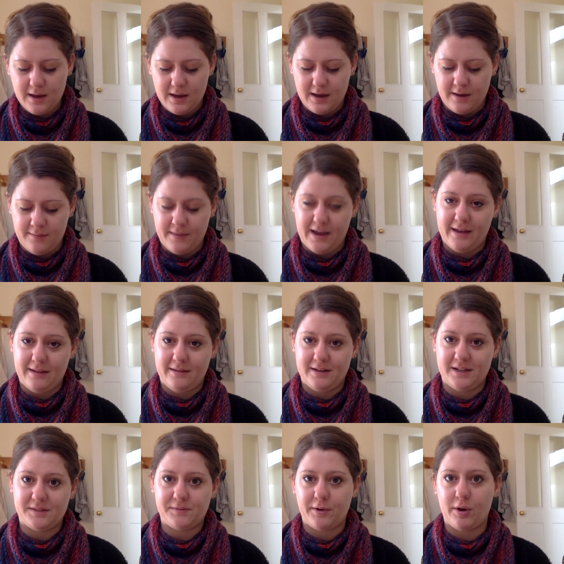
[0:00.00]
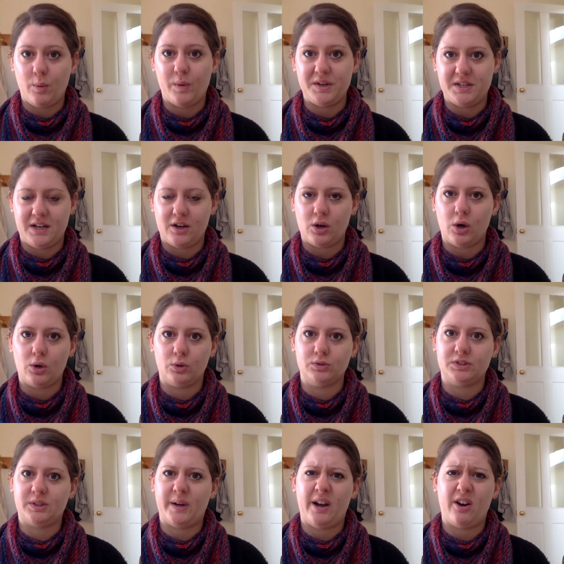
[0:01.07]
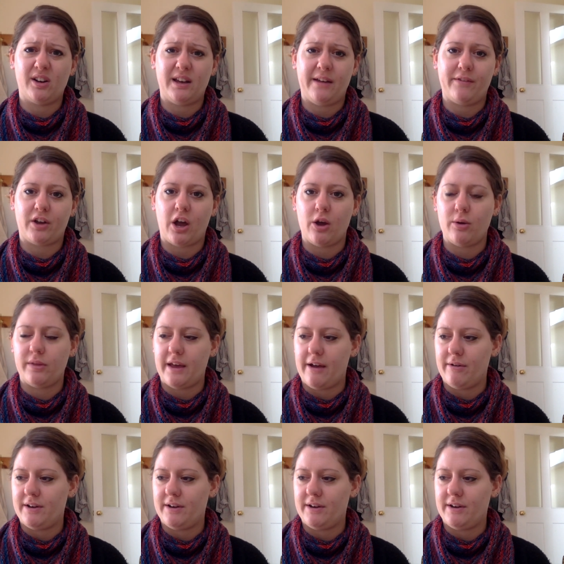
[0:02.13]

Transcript: um, and it's very windy and cold, so I hardly ever go there.